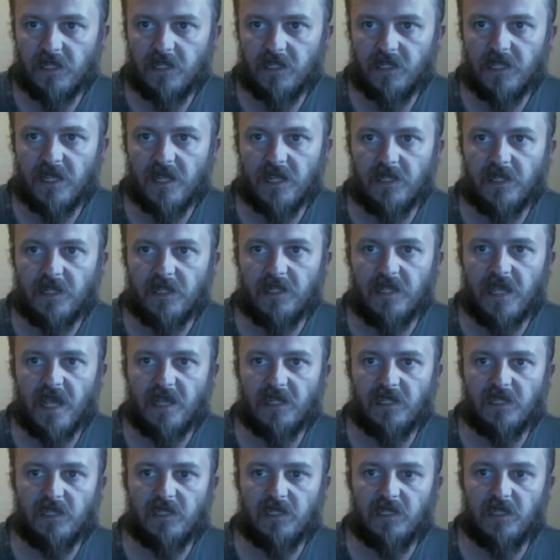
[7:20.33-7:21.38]
sent the
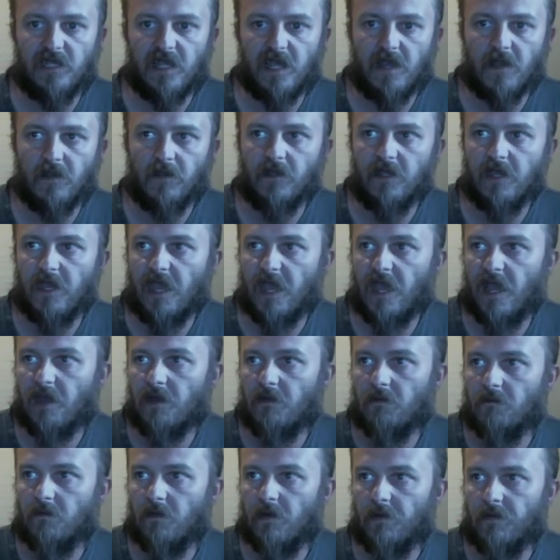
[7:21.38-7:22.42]
tests, they only
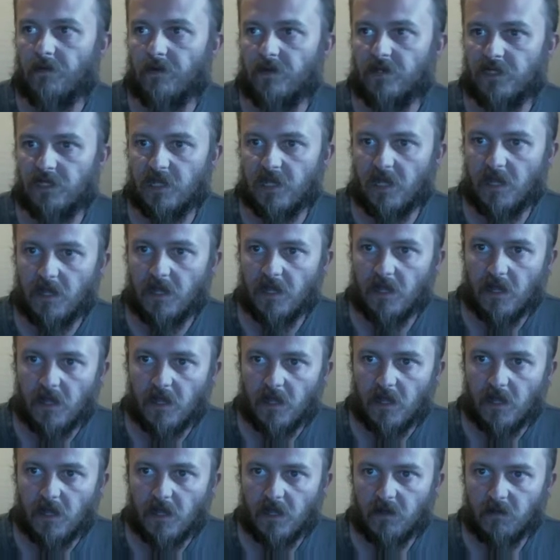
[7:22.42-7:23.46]
had, what was it?
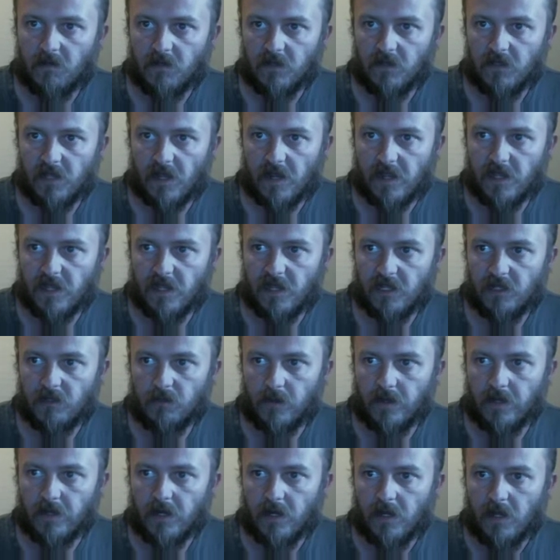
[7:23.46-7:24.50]
It was on this
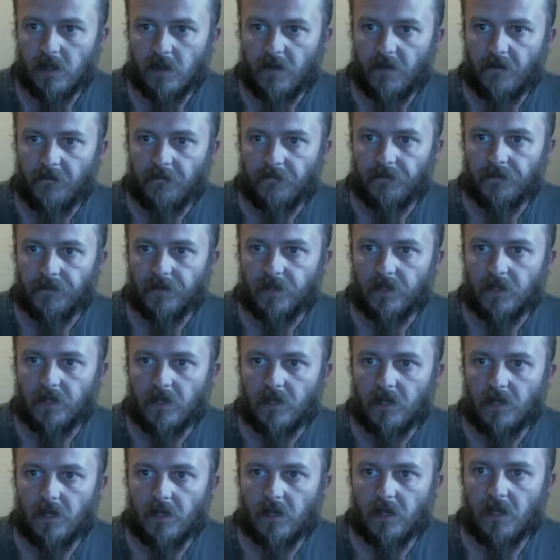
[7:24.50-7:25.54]
one.
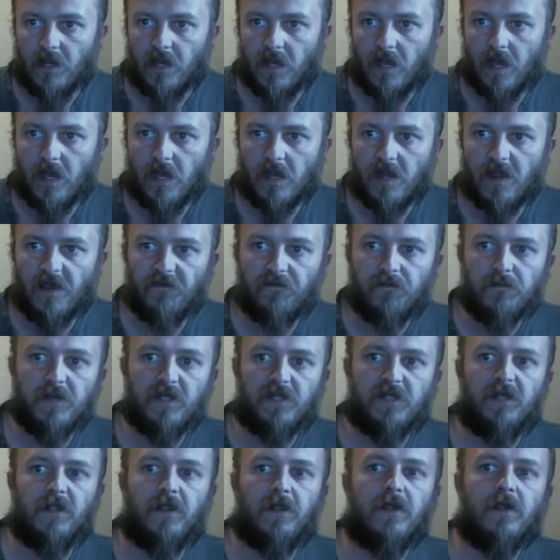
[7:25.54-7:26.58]
Enough
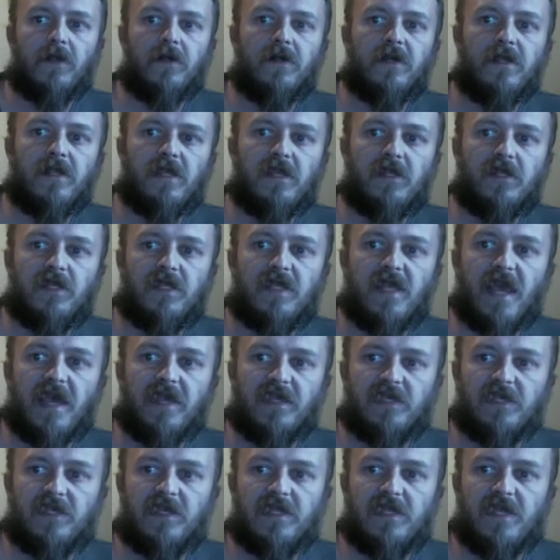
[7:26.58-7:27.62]
material in each
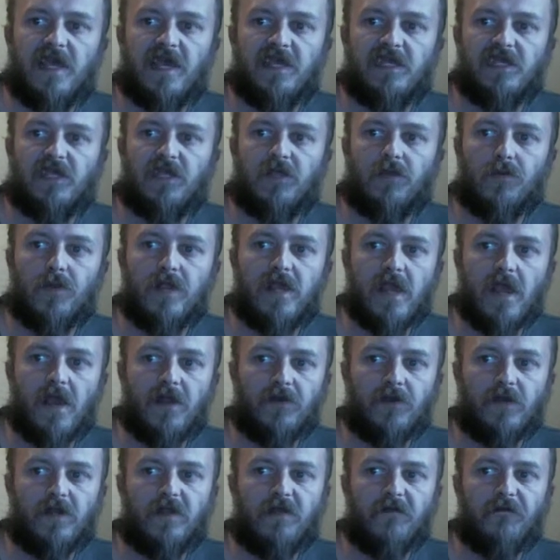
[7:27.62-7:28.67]
test to test
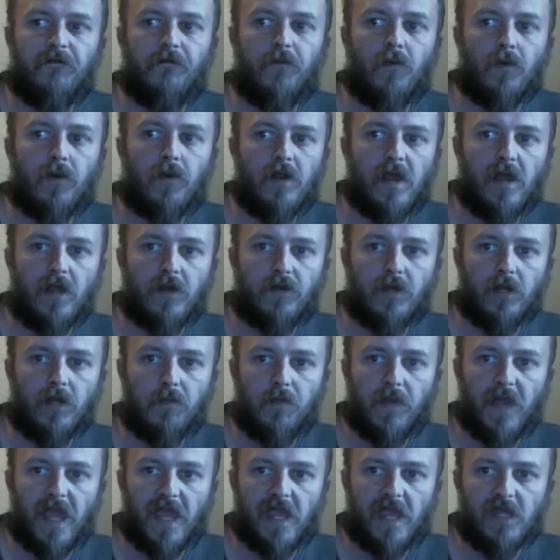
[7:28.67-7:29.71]
300 to
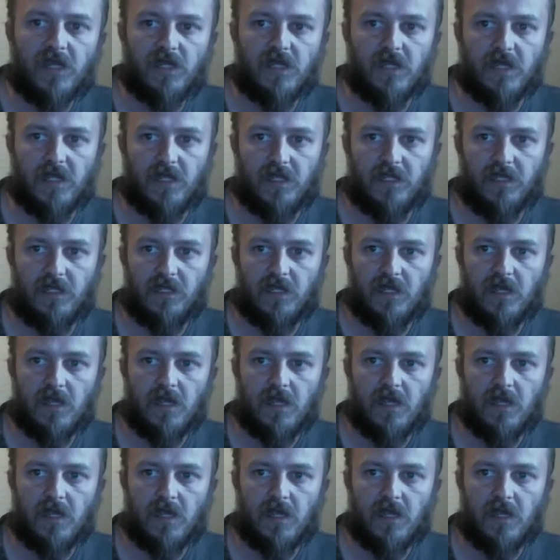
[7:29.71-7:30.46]
400 patients.